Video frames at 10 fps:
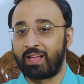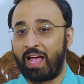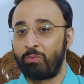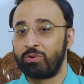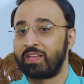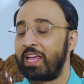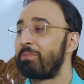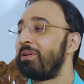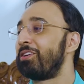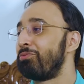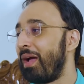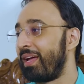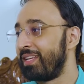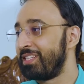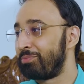I was able to
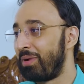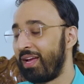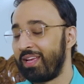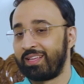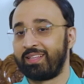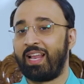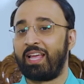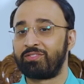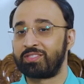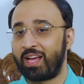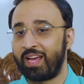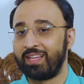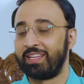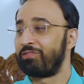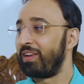manage my
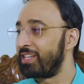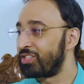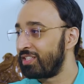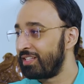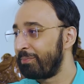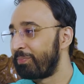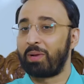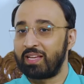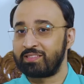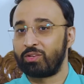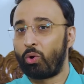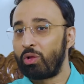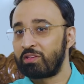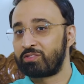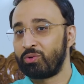lifestyle inflation, plus
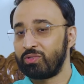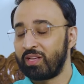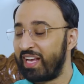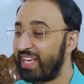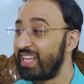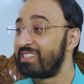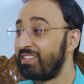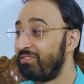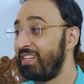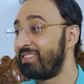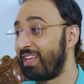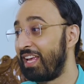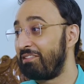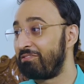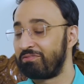also aggressively
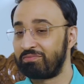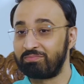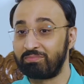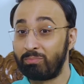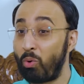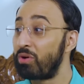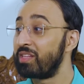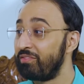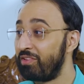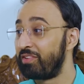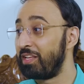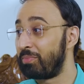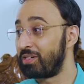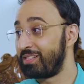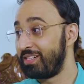save more than
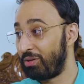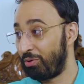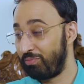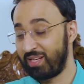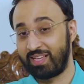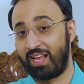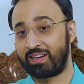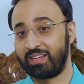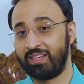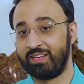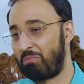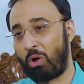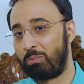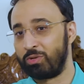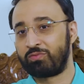50% of my salary
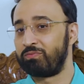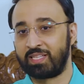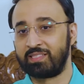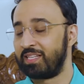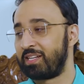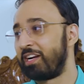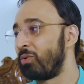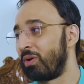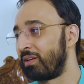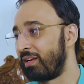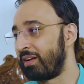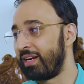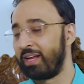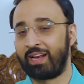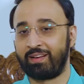almost since I started working,
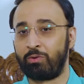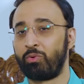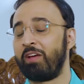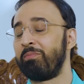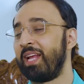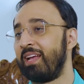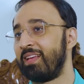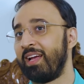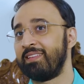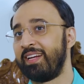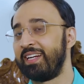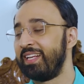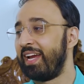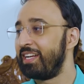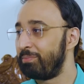right? And it would have been as high as
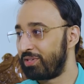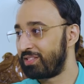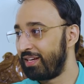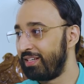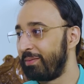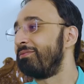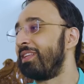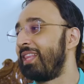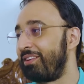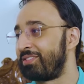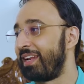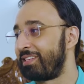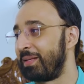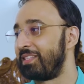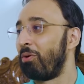80-90% with lifestyle
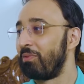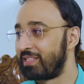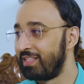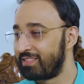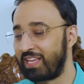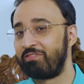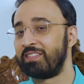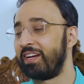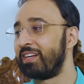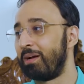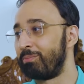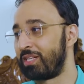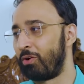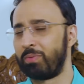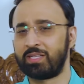expenses. Obviously, the savings rate comes
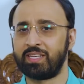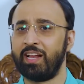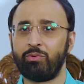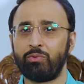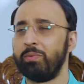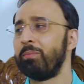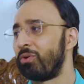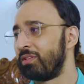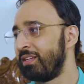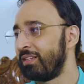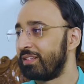down, but still it would be more than